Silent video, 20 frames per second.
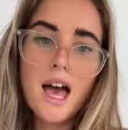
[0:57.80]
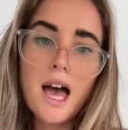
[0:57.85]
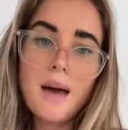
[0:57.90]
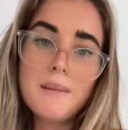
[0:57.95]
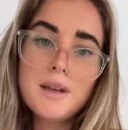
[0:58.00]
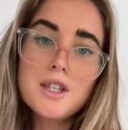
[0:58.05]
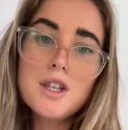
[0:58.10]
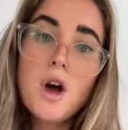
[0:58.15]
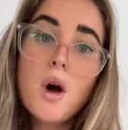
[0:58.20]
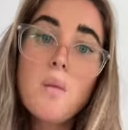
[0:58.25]

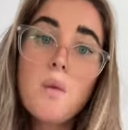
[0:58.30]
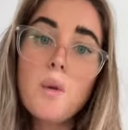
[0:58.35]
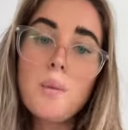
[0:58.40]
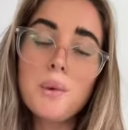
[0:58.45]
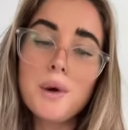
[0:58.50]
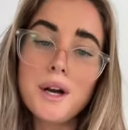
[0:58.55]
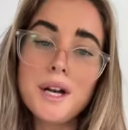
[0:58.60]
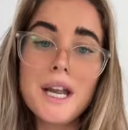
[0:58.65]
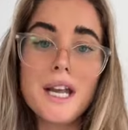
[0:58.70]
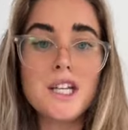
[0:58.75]
Amazon will
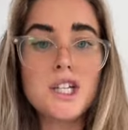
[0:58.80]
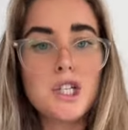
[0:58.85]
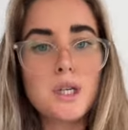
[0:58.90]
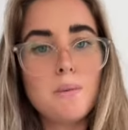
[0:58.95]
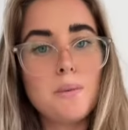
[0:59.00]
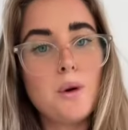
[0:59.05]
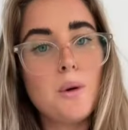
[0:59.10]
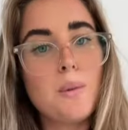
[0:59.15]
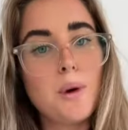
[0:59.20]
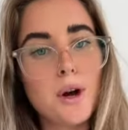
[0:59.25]
print and
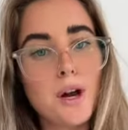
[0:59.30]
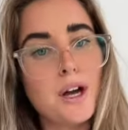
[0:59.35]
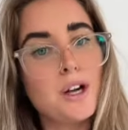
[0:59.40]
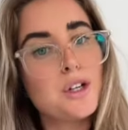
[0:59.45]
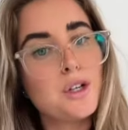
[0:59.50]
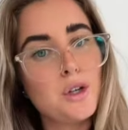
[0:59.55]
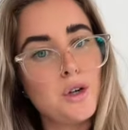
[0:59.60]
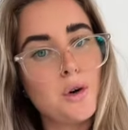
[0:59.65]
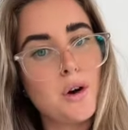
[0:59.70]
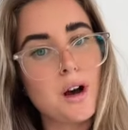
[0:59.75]
ship your product
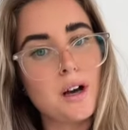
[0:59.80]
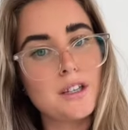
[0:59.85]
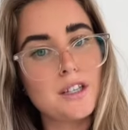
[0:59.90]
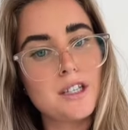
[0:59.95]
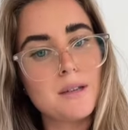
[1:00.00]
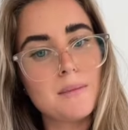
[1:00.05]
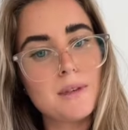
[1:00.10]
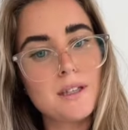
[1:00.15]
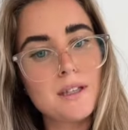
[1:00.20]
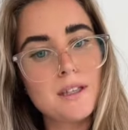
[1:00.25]
to your
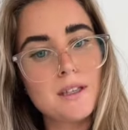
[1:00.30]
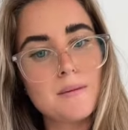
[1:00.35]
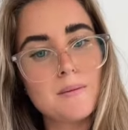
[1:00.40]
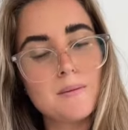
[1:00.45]
customers.